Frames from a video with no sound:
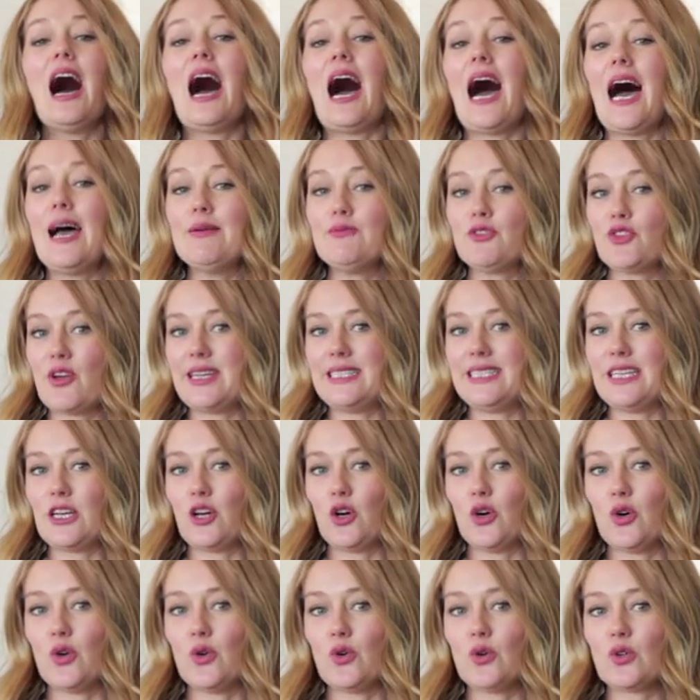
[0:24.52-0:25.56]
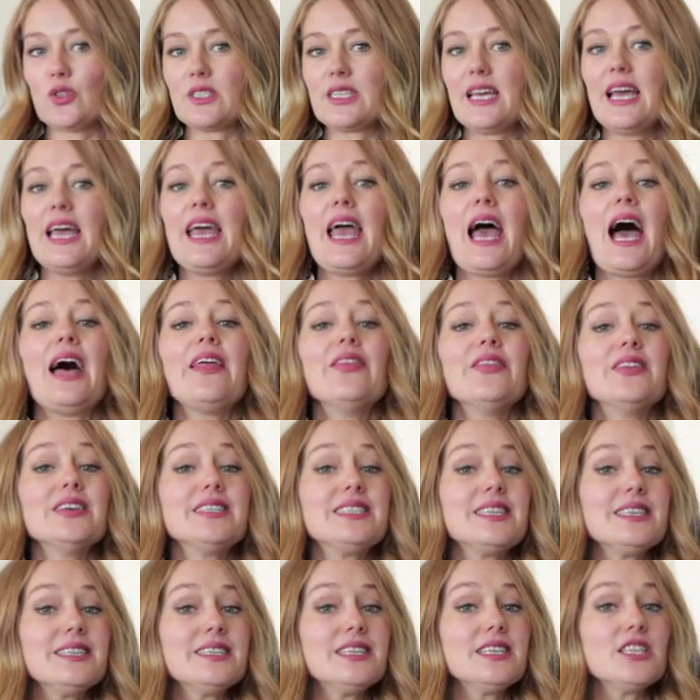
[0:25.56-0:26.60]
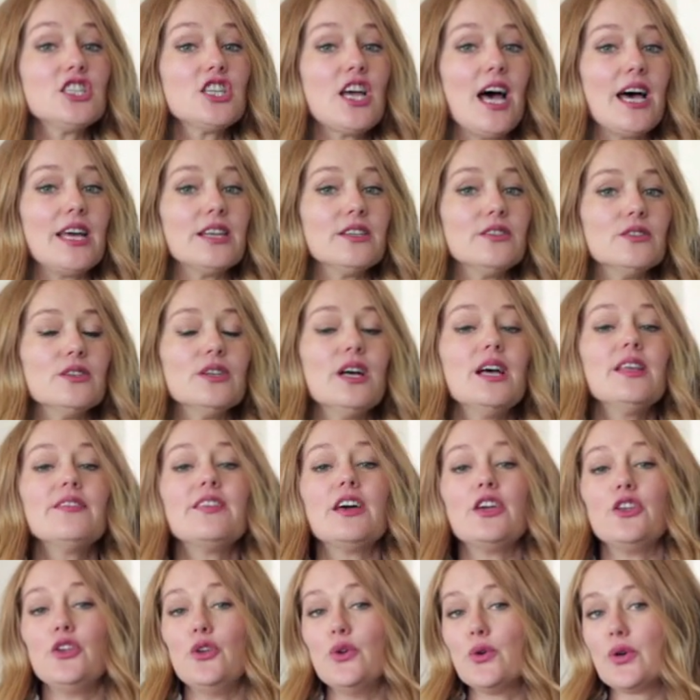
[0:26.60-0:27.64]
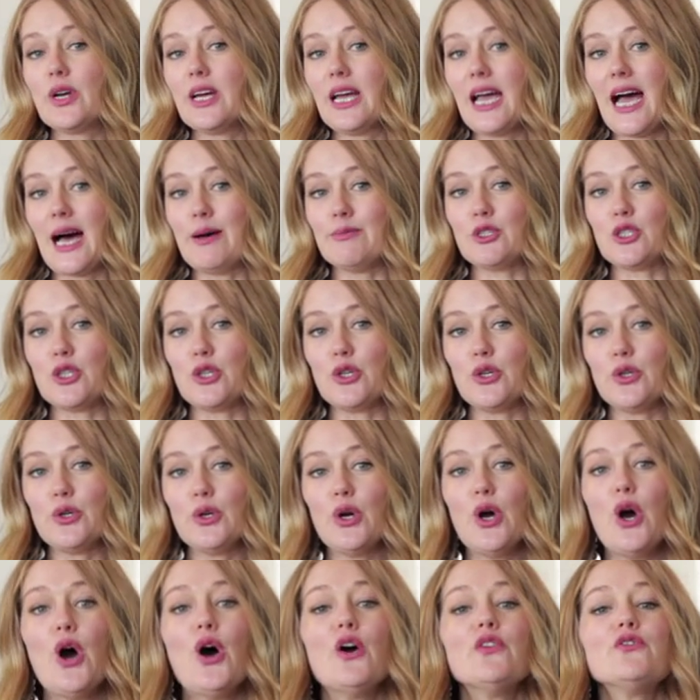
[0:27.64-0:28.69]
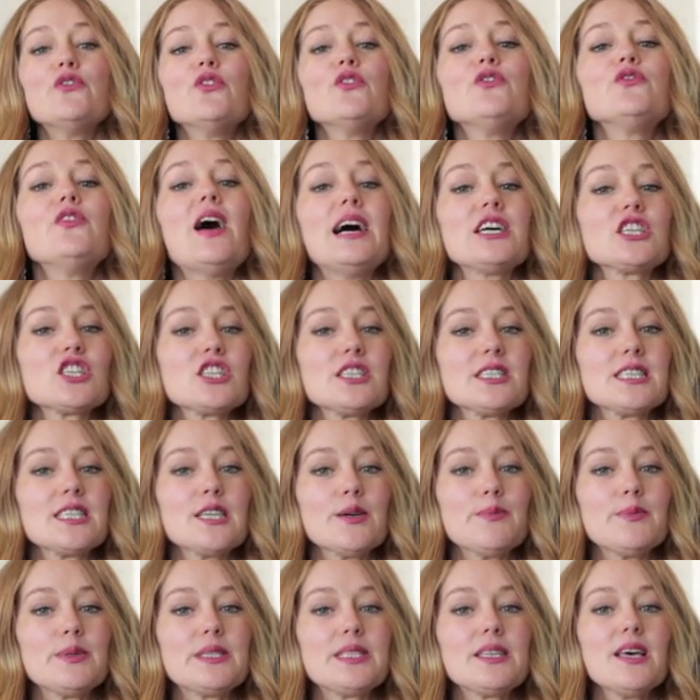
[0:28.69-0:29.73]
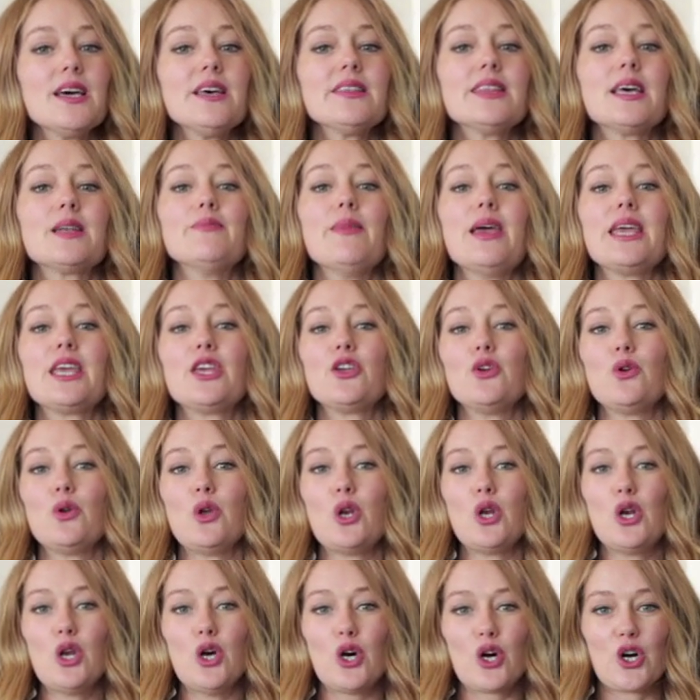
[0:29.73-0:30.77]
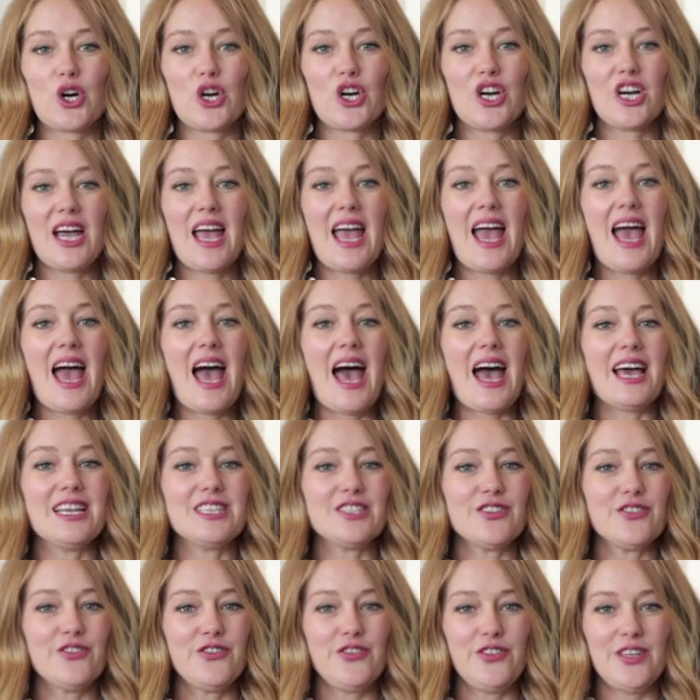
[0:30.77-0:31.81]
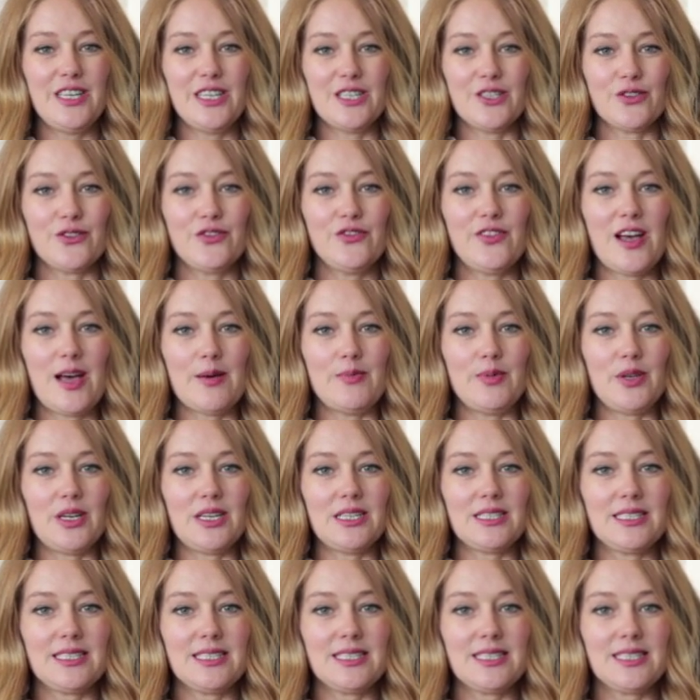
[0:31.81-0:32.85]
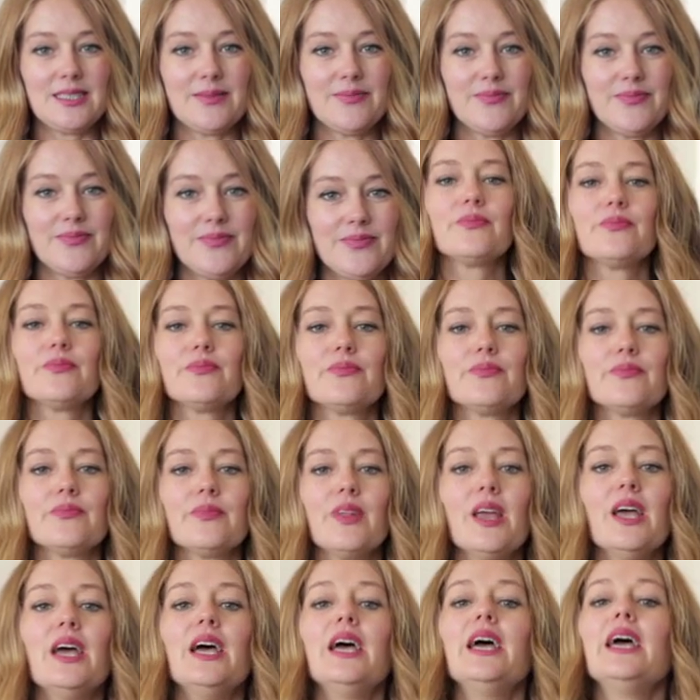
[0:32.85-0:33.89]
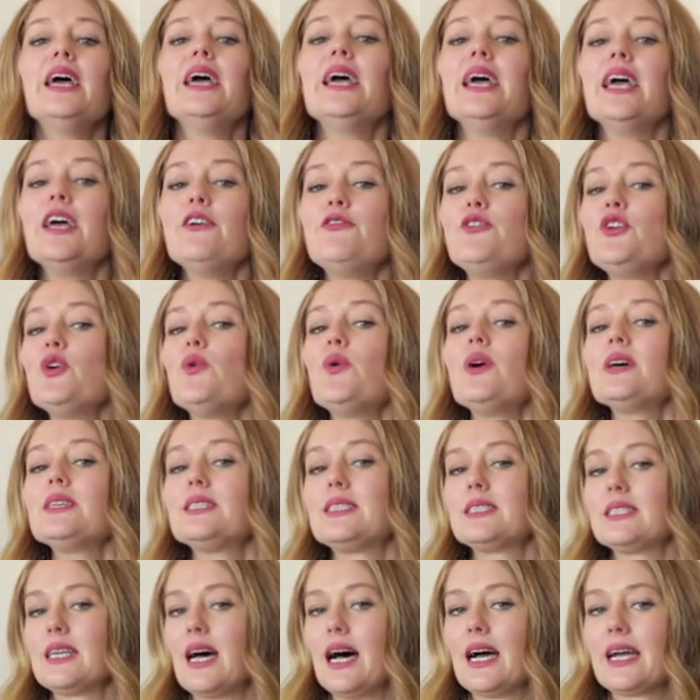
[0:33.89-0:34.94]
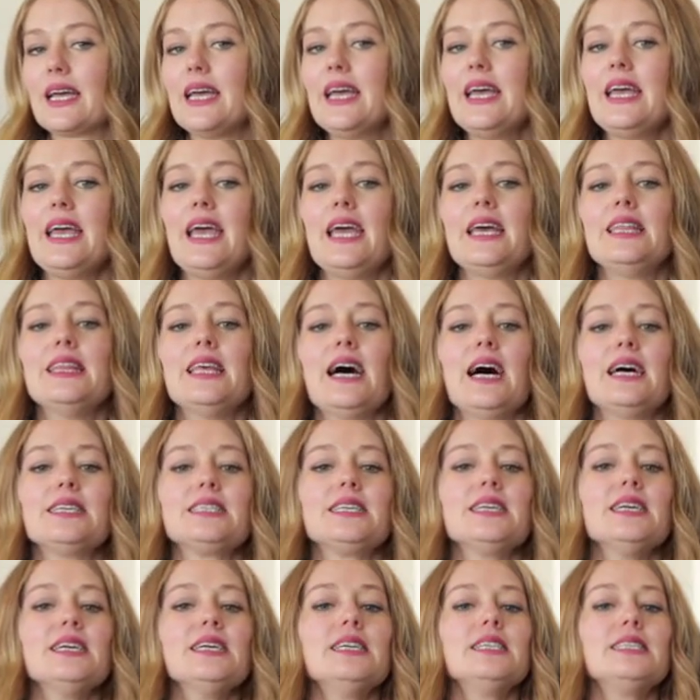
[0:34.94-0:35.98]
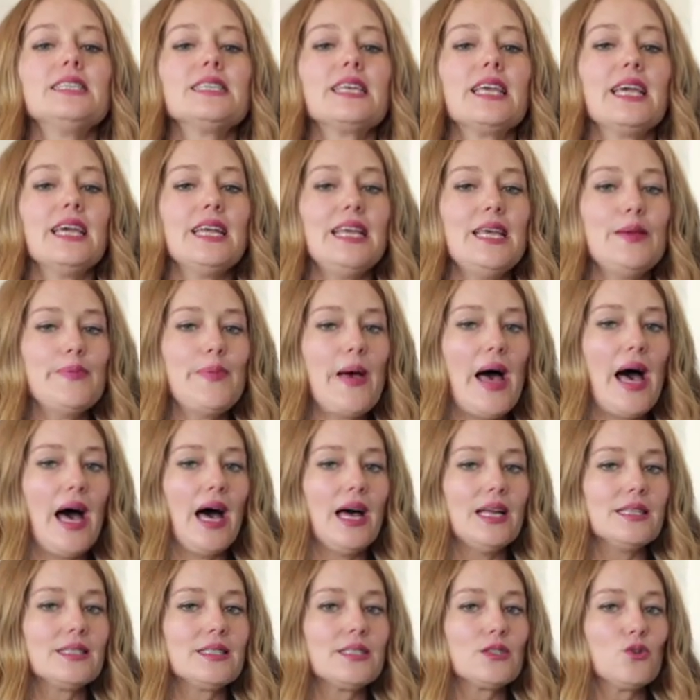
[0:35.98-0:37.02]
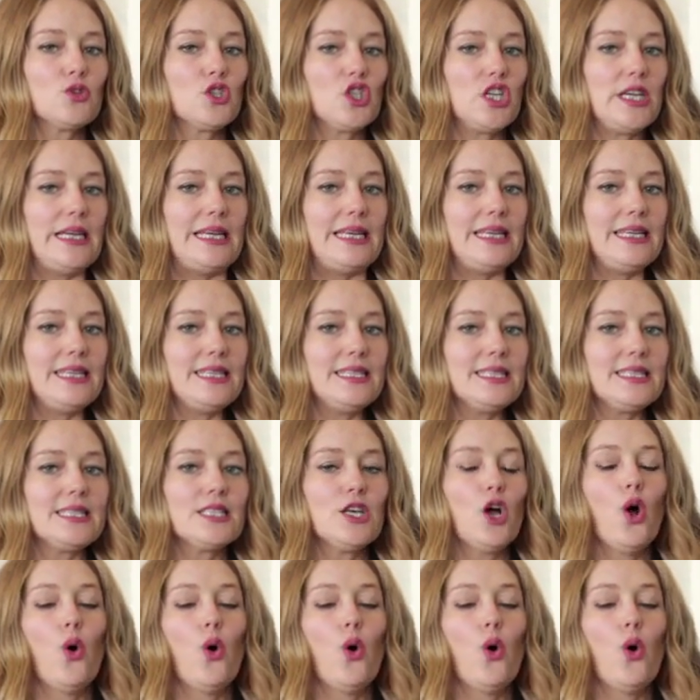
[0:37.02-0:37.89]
I'm Tracy Gold, and this is the channel that you can come to for fashion tips that make you look and feel fabulous. If you are stuck in that skinny pants or jeans